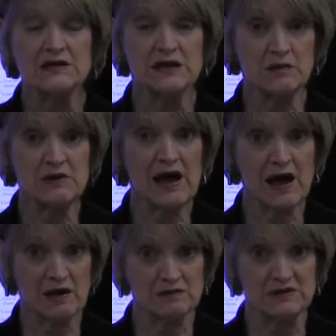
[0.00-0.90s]

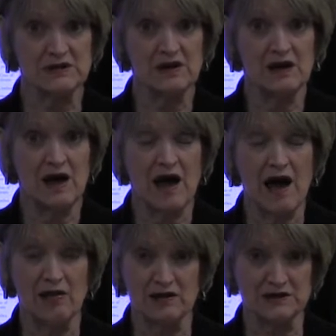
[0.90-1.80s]
Sometimes
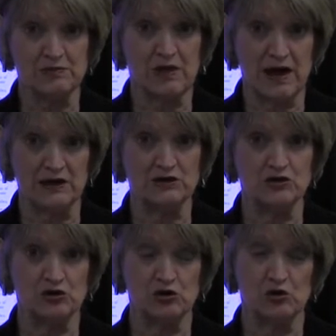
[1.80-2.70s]
I'll explain
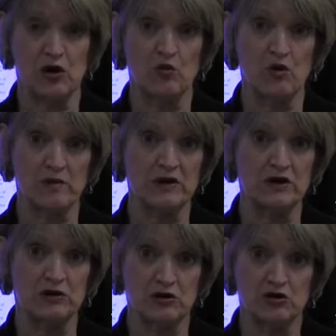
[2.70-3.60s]
to a
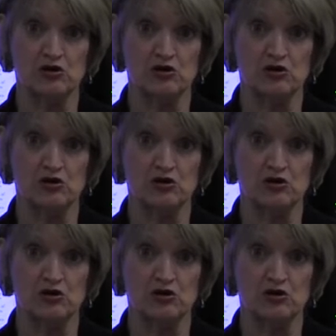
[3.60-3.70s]
woman